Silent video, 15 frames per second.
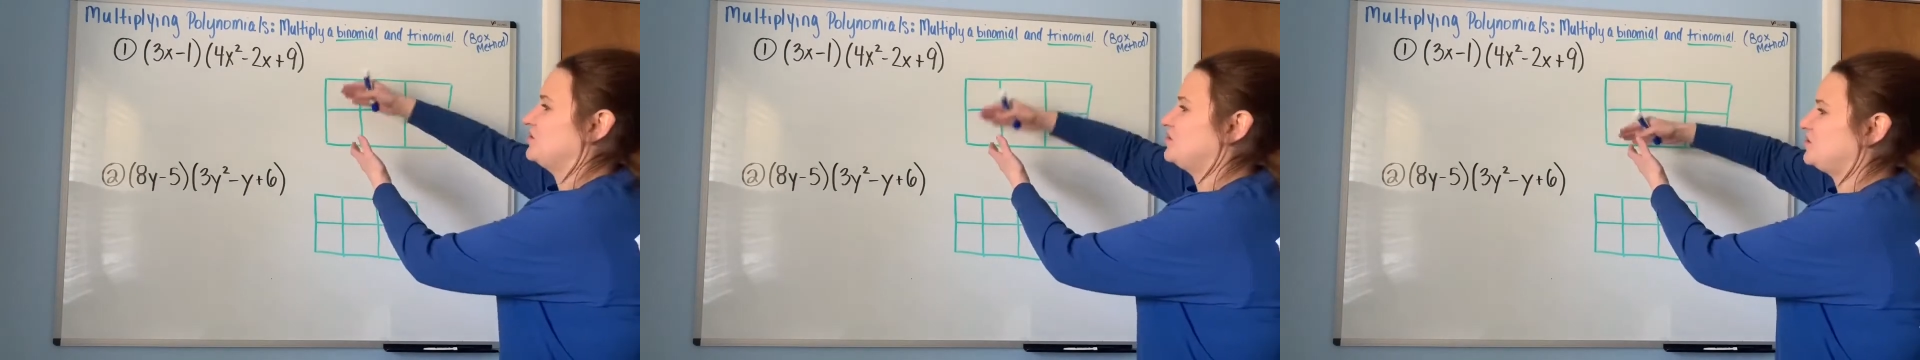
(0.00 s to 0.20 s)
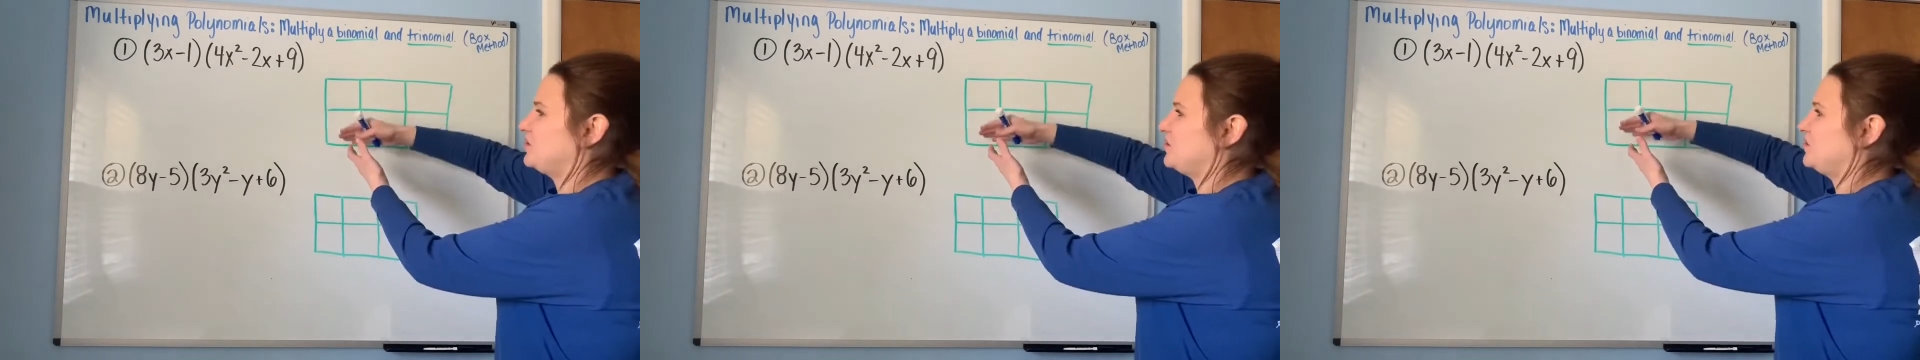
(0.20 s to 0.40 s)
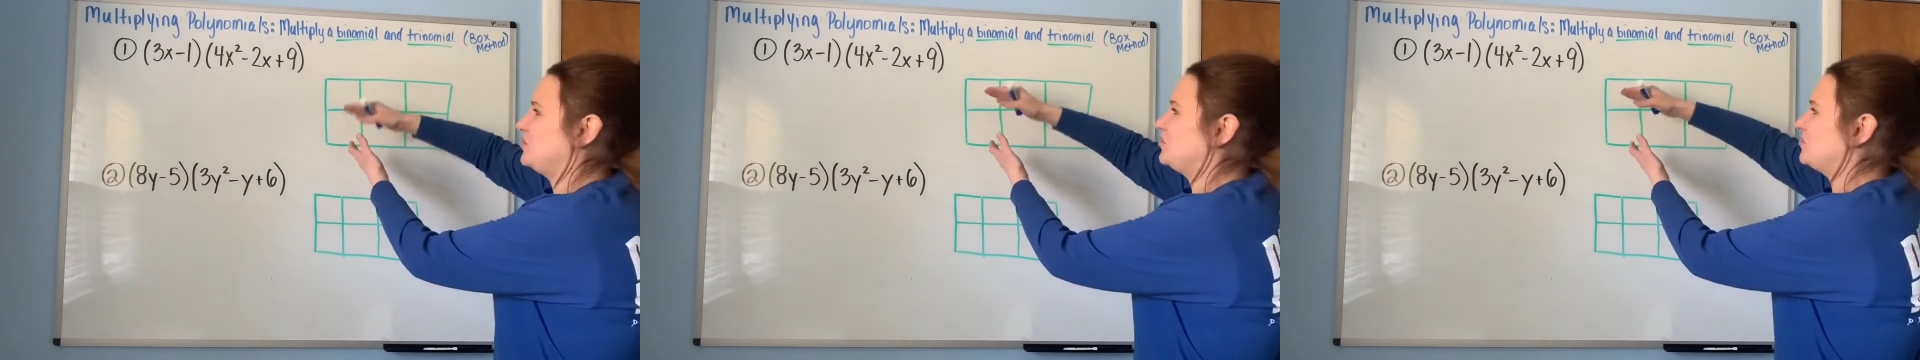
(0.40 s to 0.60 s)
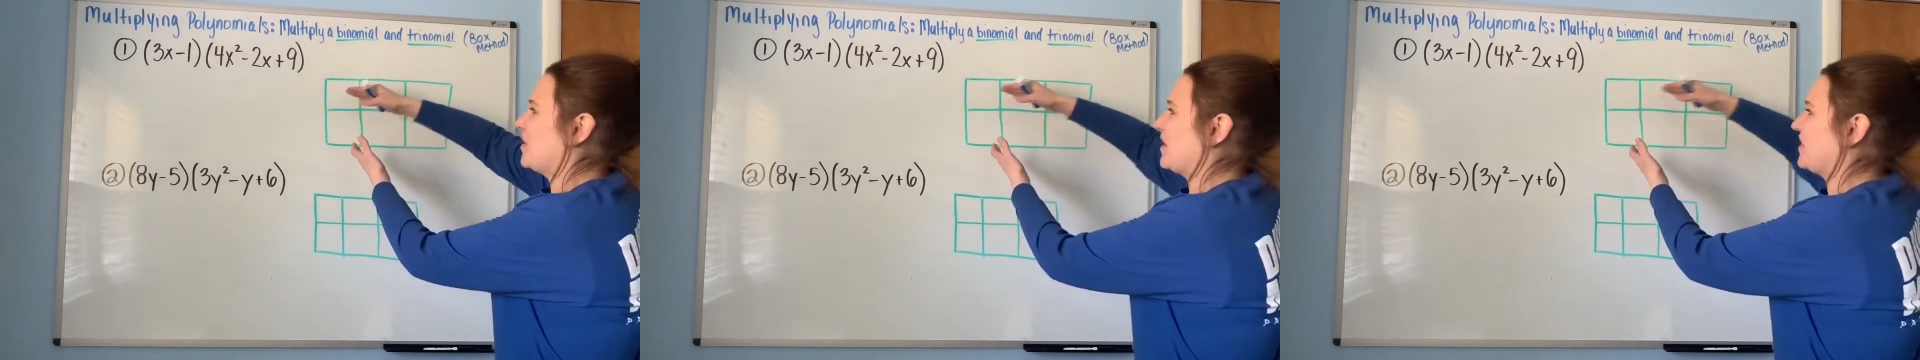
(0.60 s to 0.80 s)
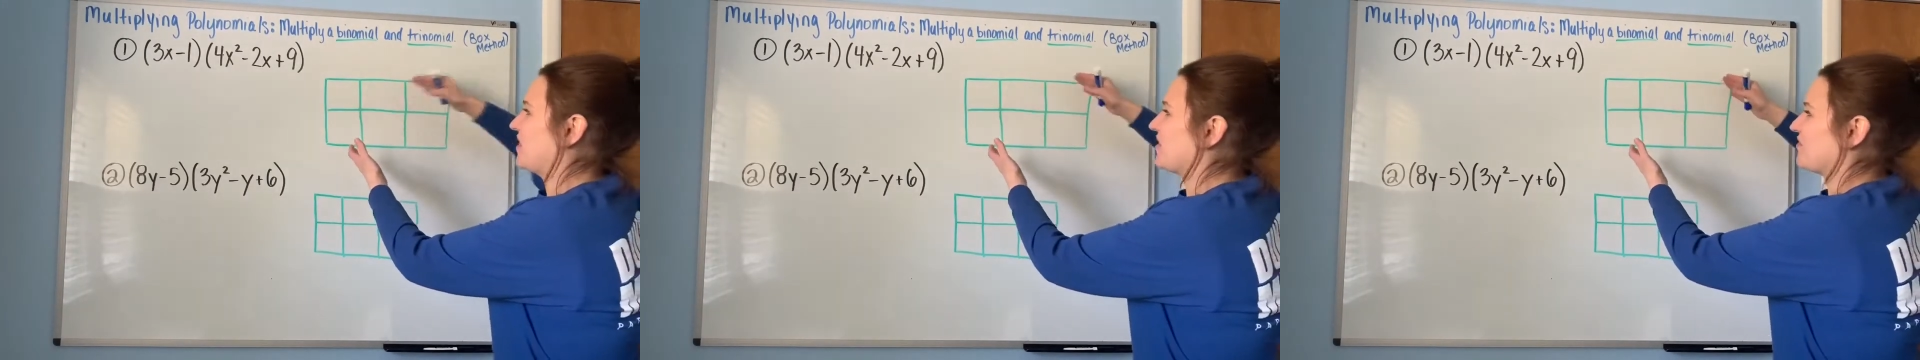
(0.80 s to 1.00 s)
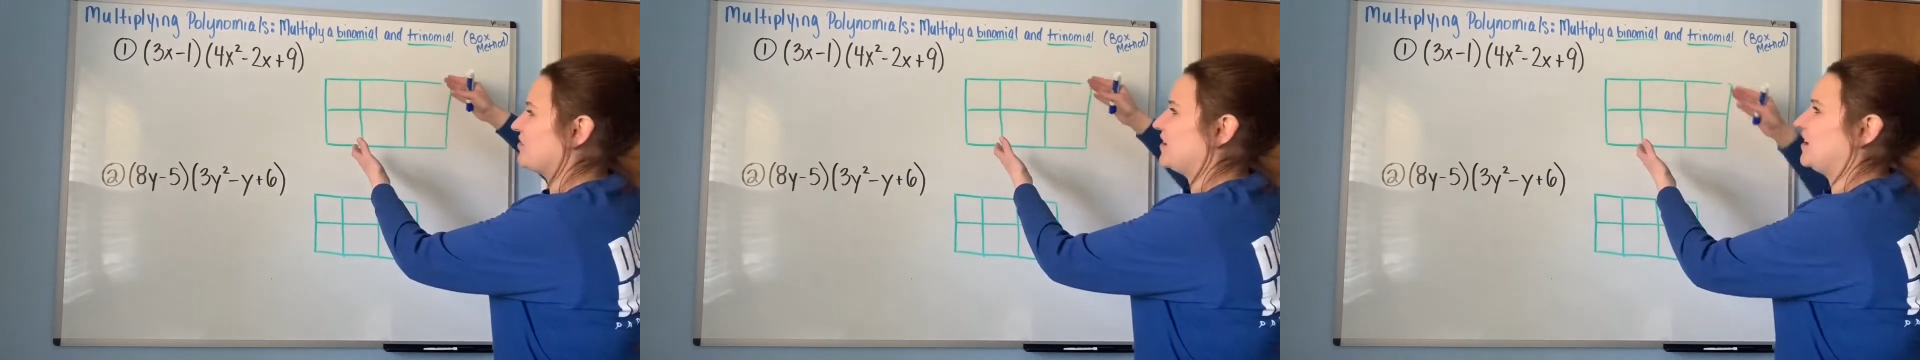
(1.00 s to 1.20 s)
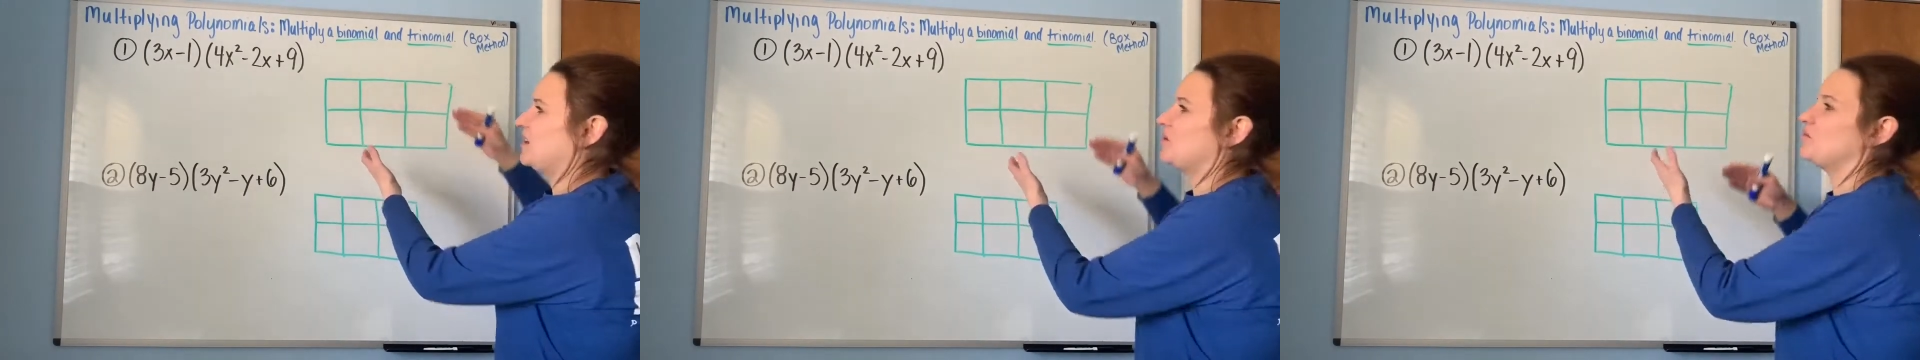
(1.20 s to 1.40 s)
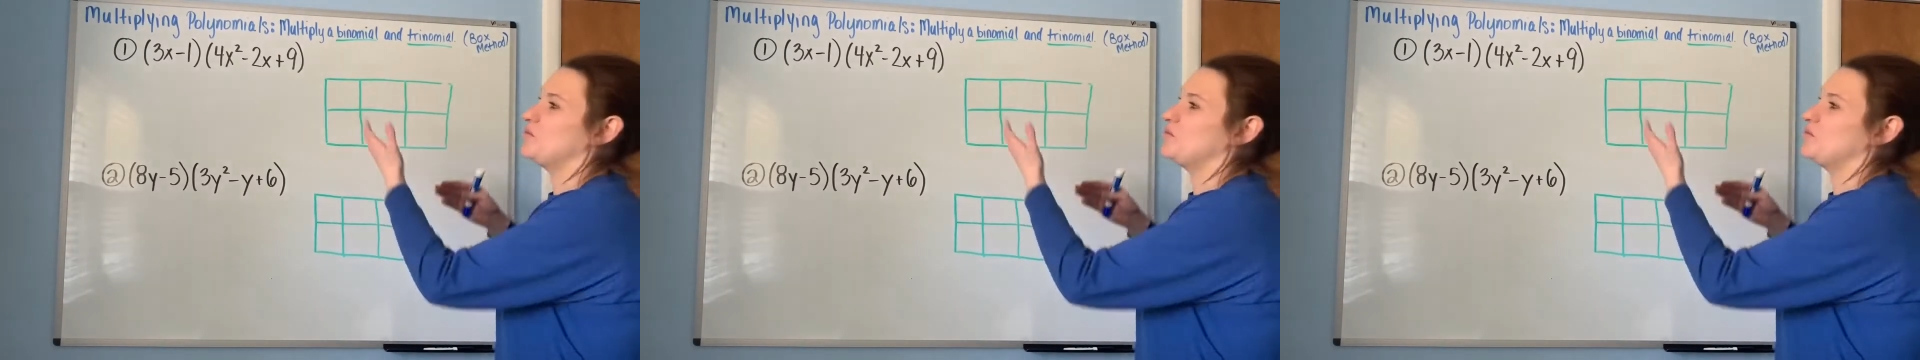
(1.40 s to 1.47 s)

2 by 3,